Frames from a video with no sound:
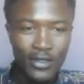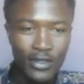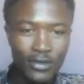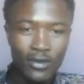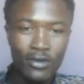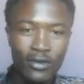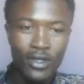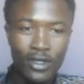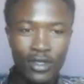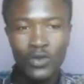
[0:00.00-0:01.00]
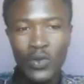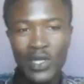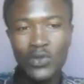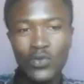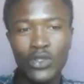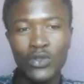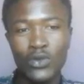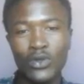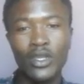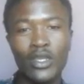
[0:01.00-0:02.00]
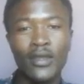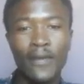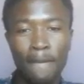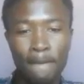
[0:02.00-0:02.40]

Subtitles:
So, this is what we do here.